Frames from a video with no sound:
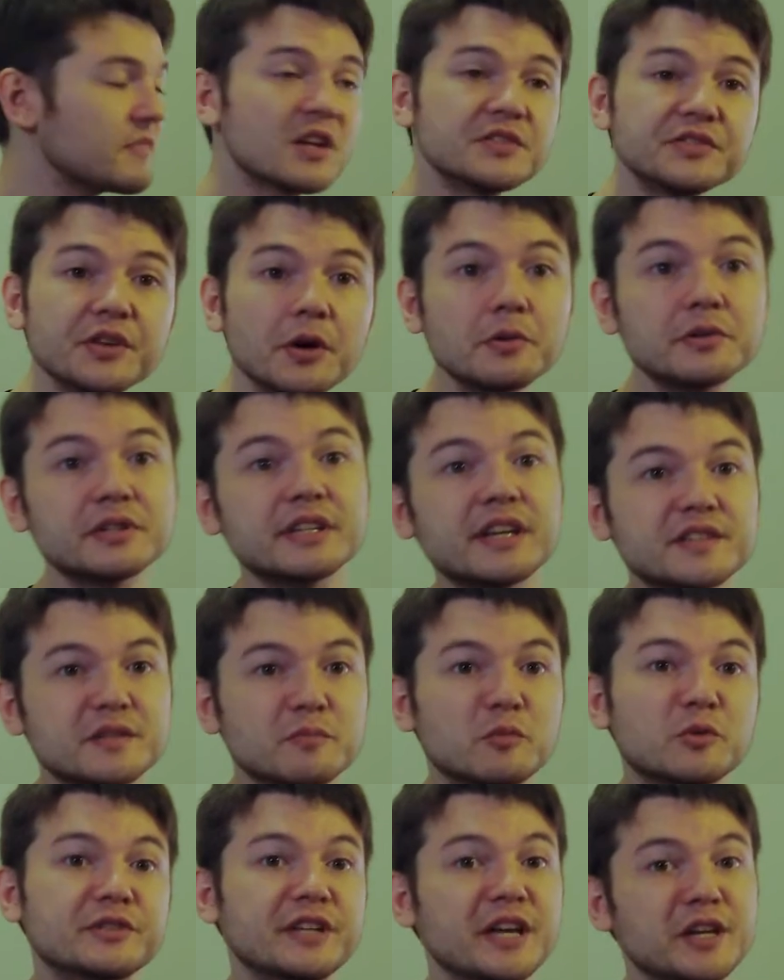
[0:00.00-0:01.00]
So to get
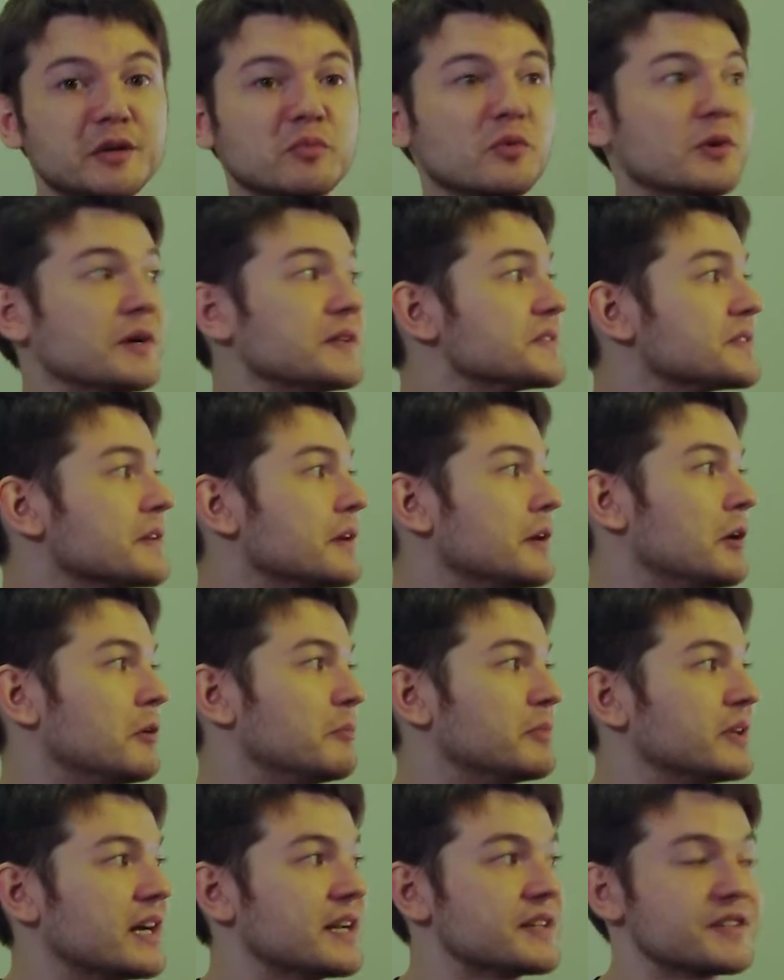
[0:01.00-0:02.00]
some more data points
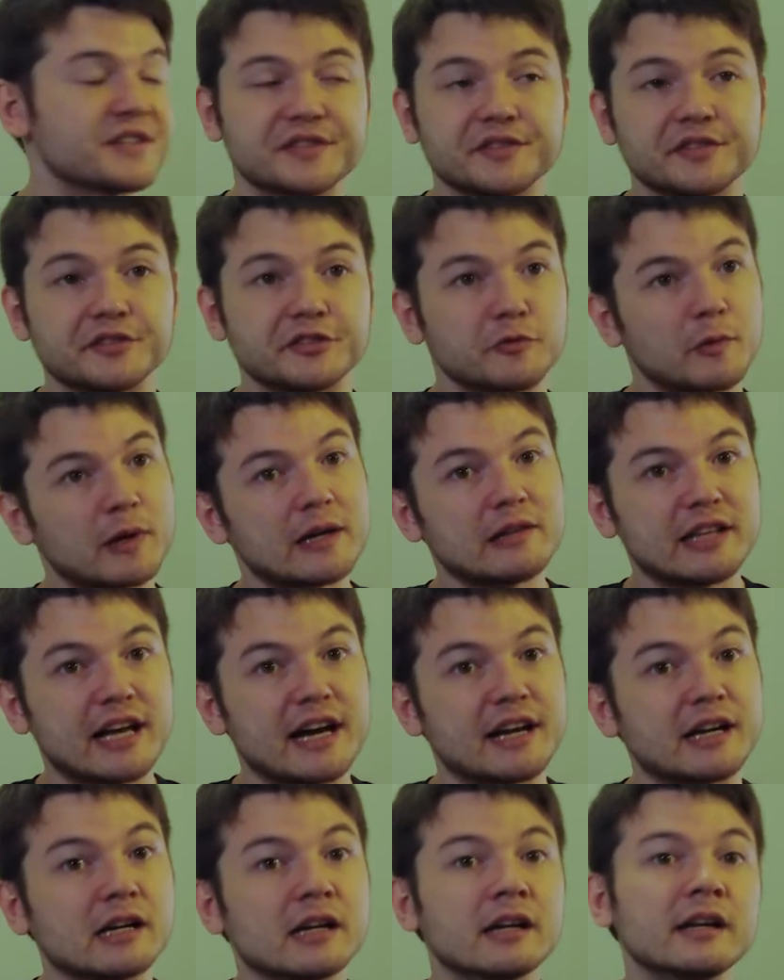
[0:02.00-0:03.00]
beyond just the Square
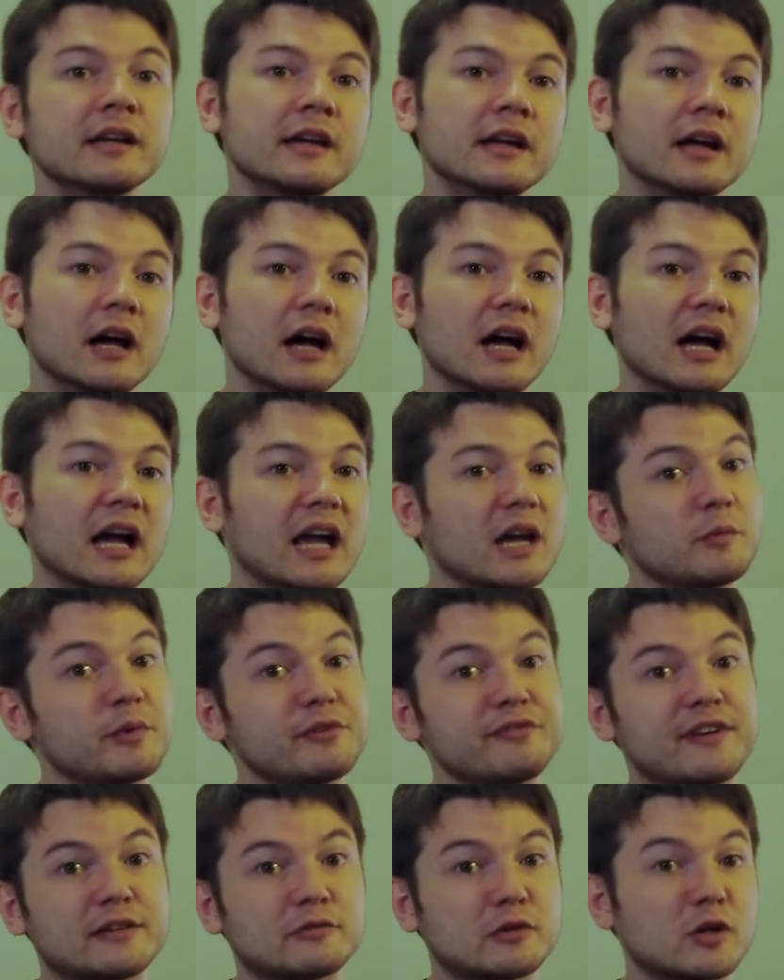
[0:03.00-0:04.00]
ladder, can
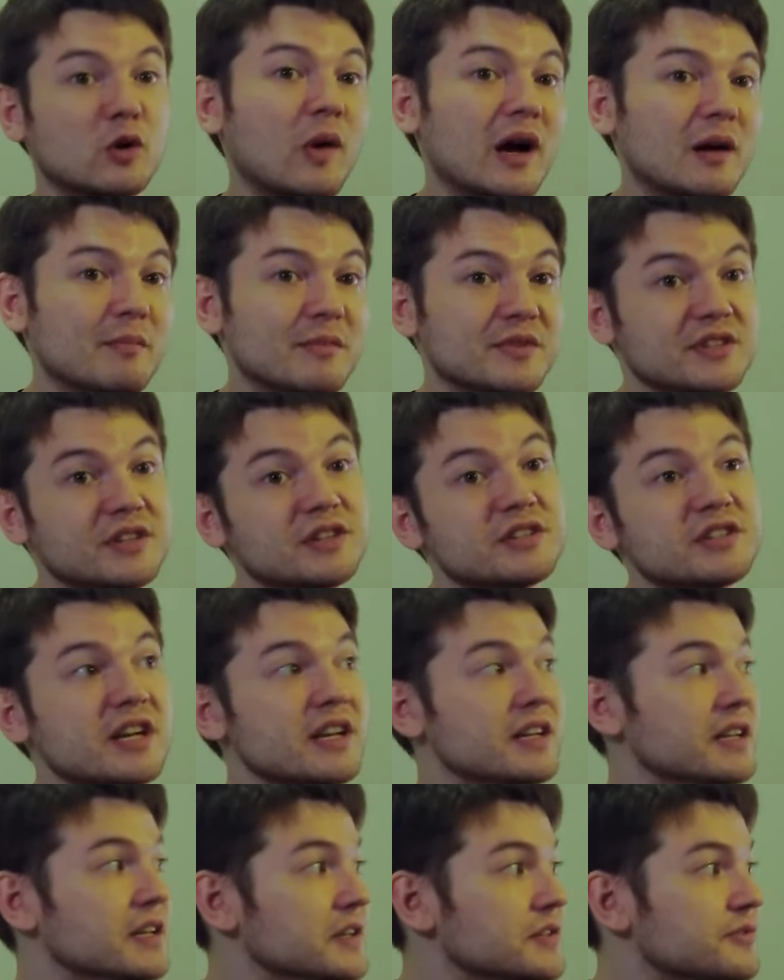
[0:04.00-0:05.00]
we find requirements in
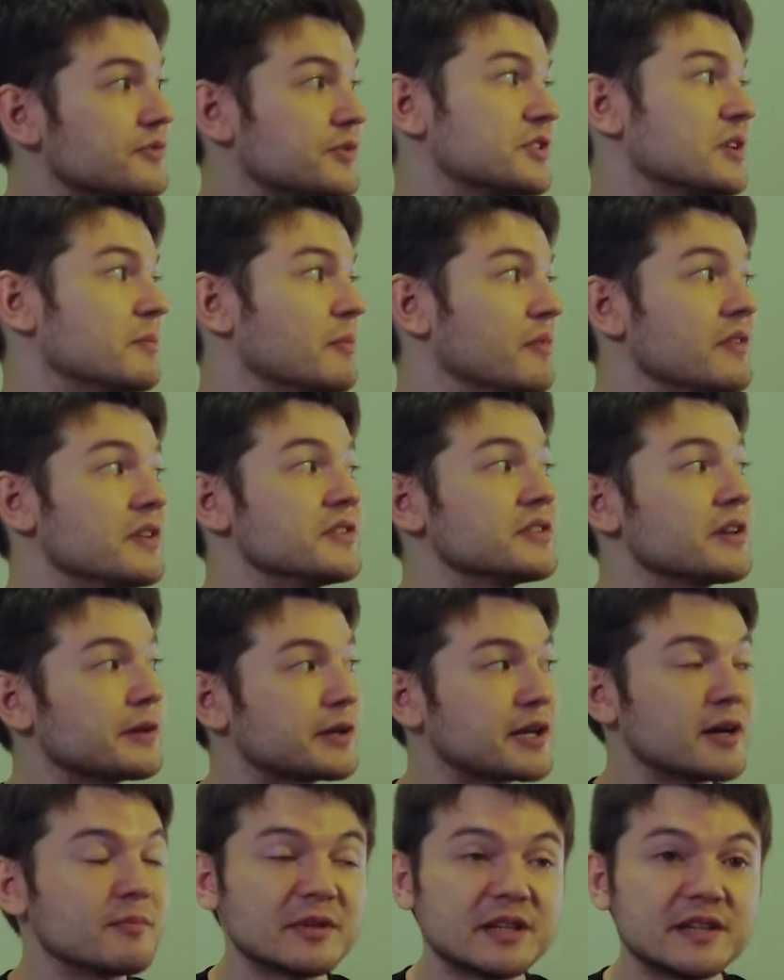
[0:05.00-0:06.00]
JDs for some of these
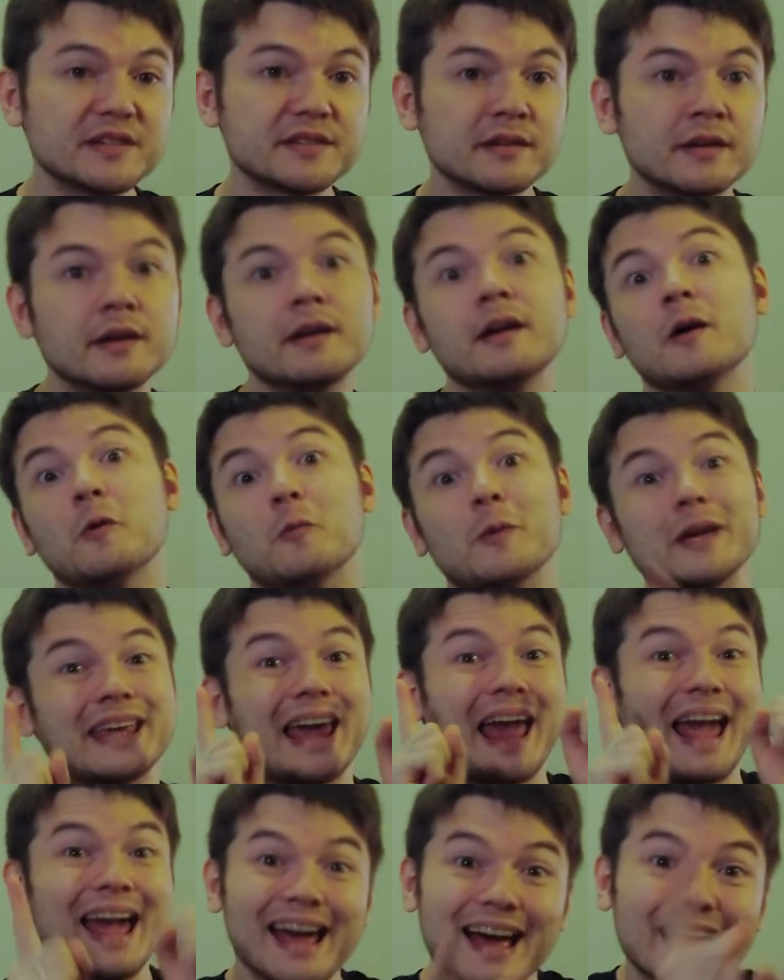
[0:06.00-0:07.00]
other companies? We
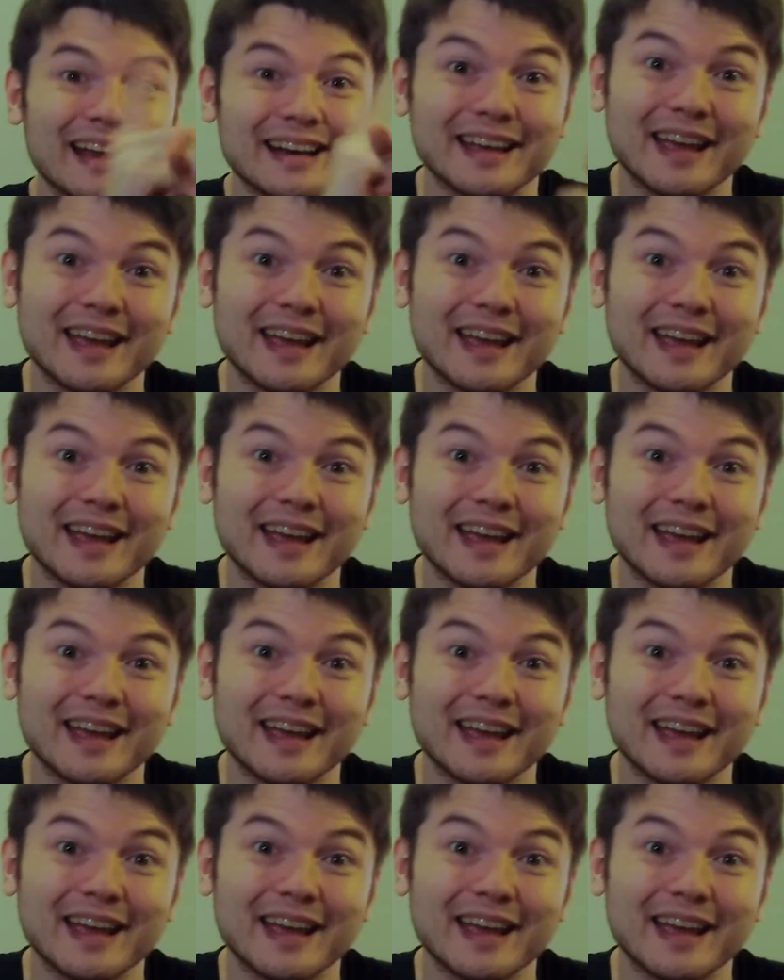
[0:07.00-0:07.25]
can,